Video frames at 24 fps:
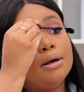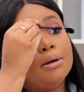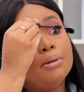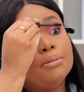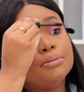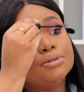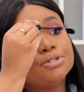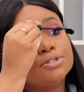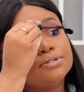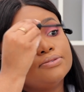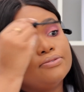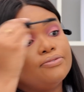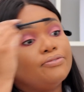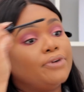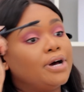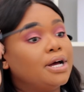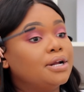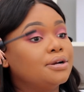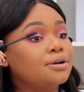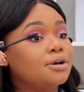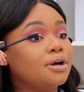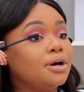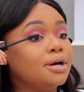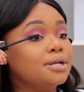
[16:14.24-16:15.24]
It's just
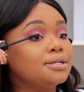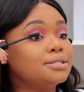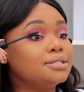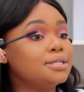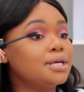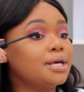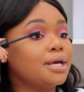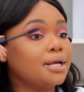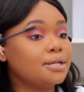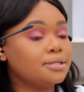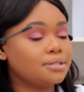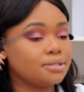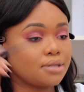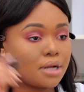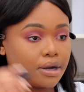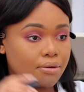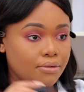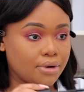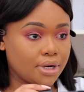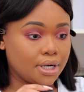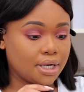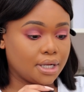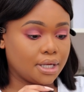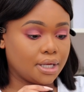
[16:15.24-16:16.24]
fun content. It's not
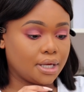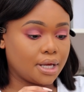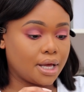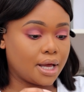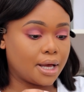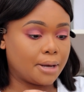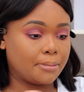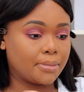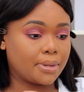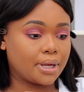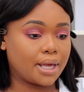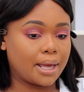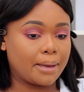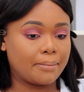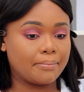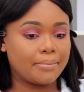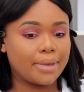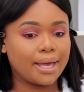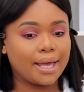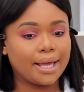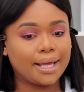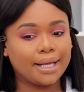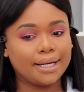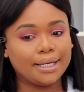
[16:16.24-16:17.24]
really
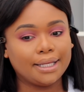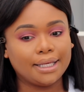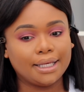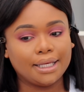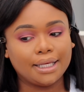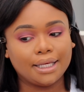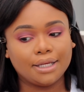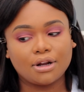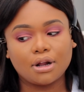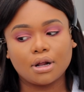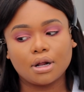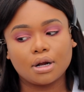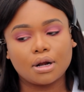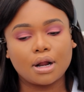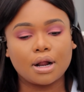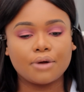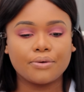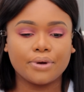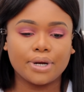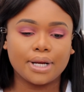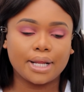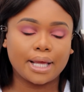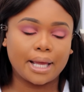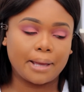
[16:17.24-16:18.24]
campaigny, not
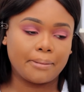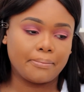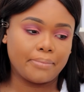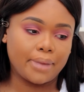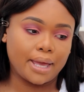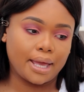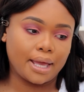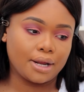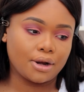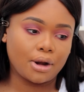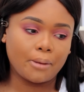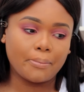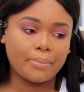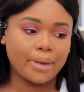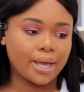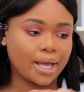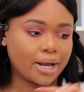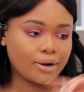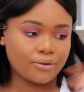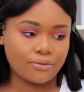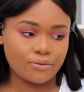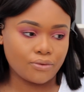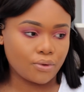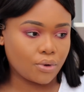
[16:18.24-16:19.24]
really campaign, not
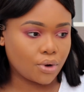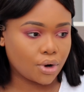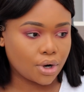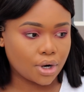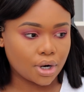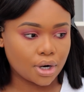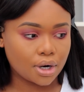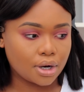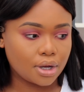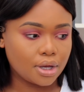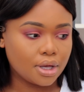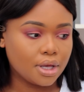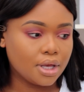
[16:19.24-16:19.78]
paid for.